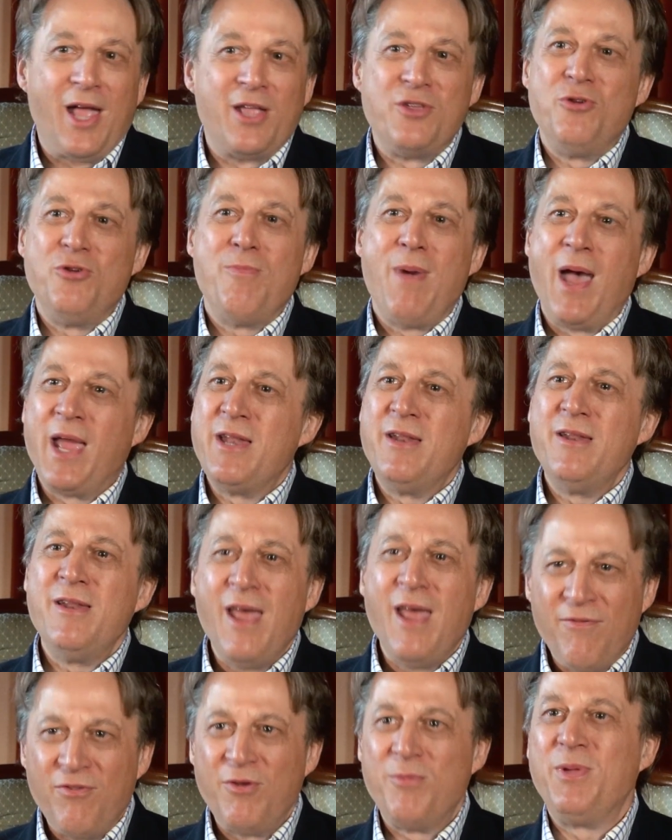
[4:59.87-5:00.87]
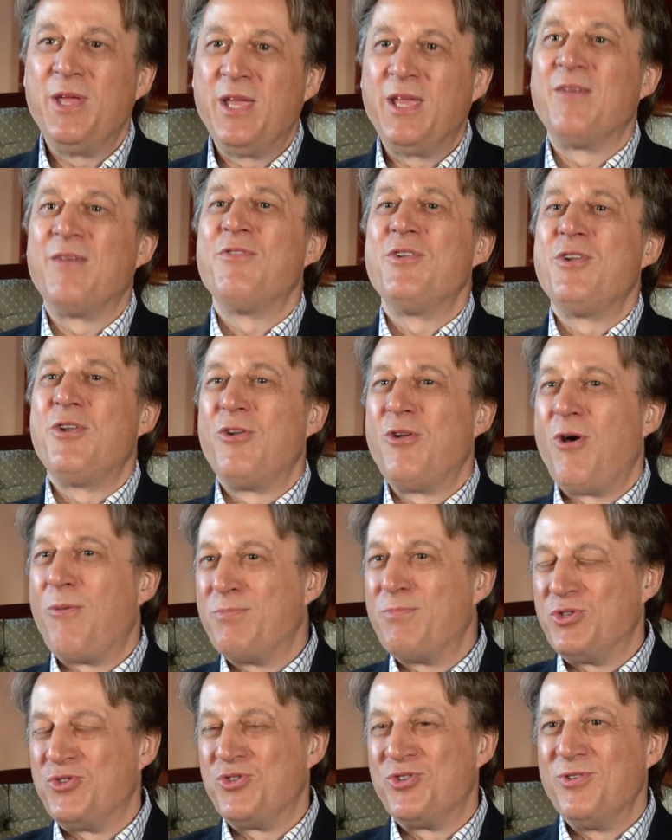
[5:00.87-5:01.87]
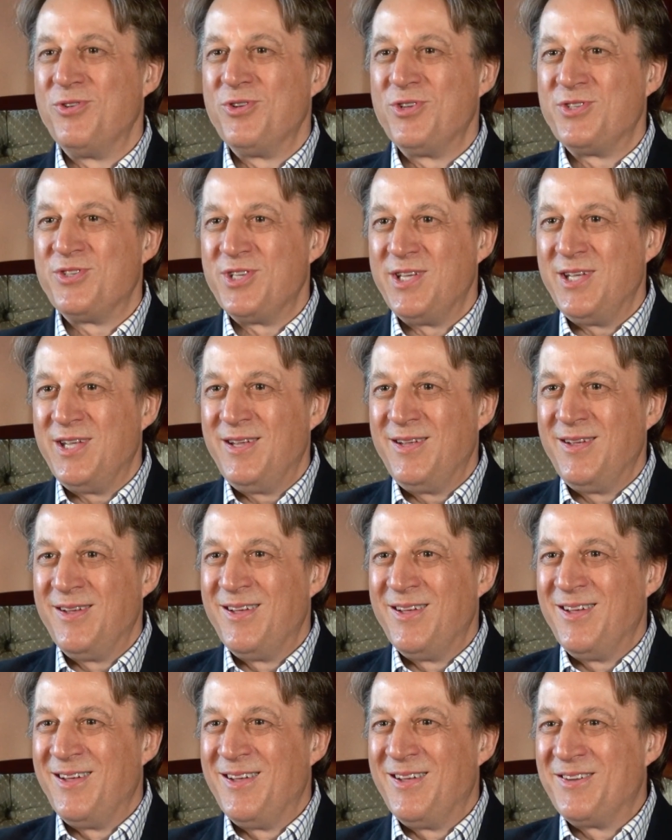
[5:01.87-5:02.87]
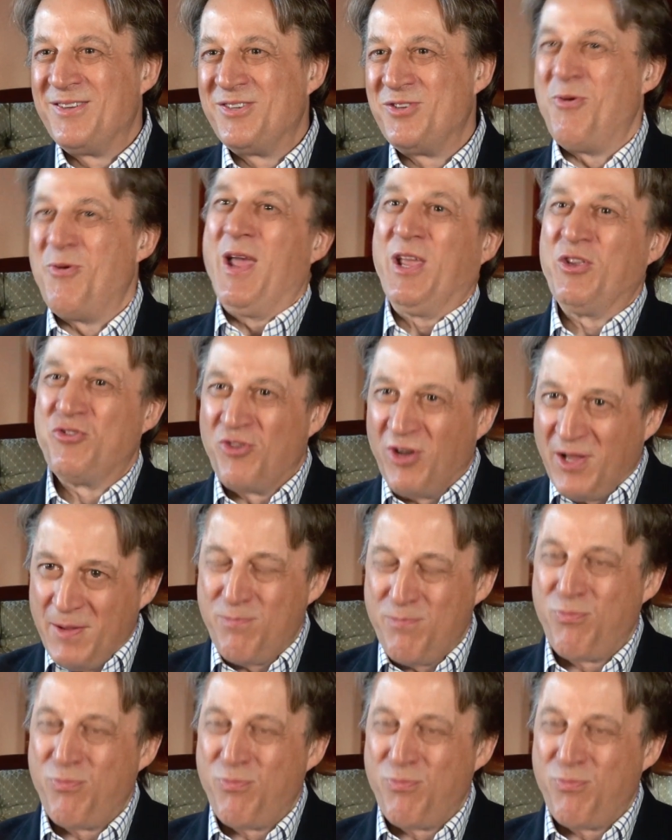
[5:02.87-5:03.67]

and you may never be given an opportunity to actually